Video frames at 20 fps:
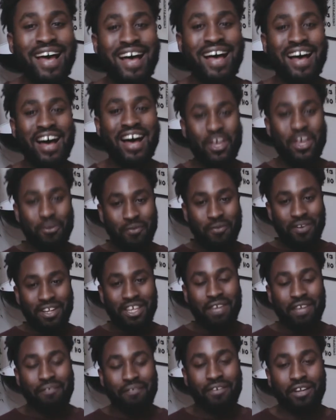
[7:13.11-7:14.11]
Hopefully
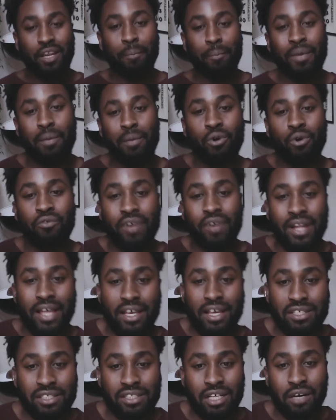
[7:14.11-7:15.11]
you feel a bit more
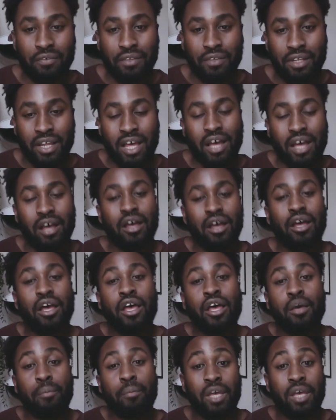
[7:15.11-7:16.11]
relaxed after that.
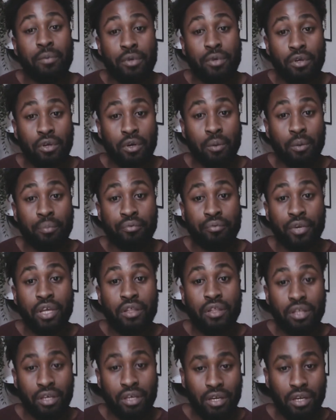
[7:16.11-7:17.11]
Maybe your
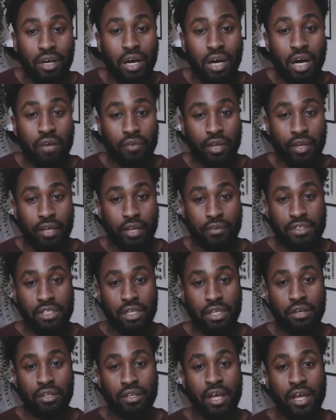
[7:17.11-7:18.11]
breathing and your heart rate will
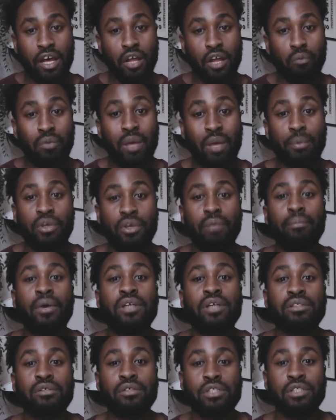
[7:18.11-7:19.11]
slow down. Maybe your
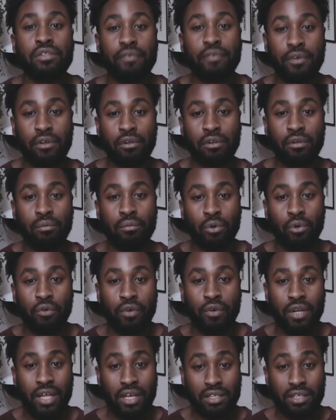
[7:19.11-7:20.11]
muscles feel more
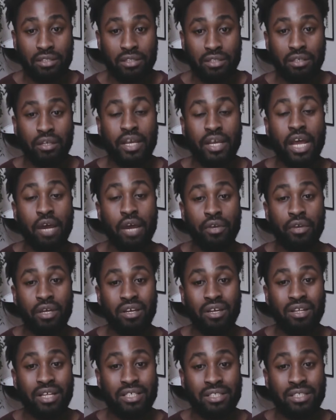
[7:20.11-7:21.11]
relaxed and you're
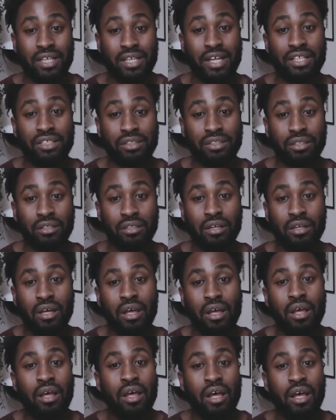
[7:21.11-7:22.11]
carrying less tension.
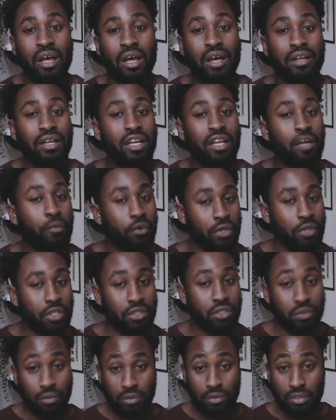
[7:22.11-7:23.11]
And I'm going
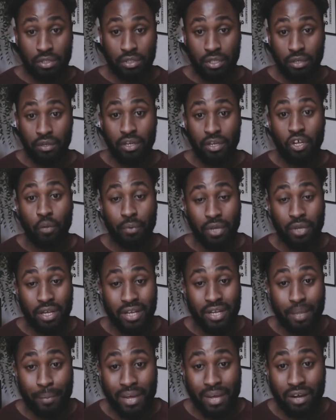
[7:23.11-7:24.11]
to talk to you a little bit
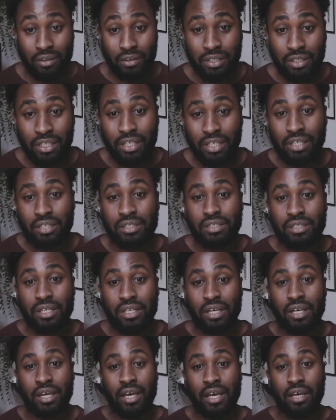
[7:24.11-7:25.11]
about needs
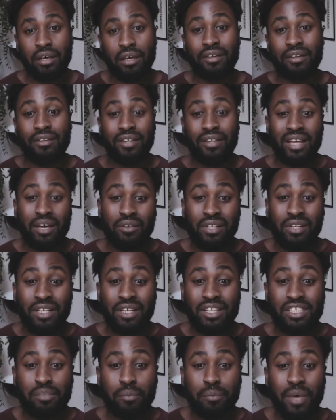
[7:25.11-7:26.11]
and getting our
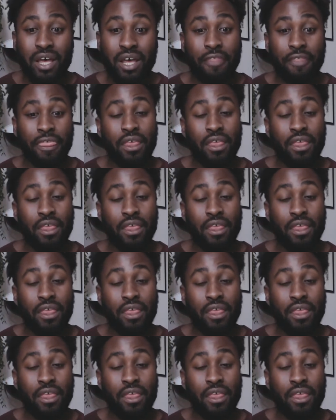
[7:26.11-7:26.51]
needs met.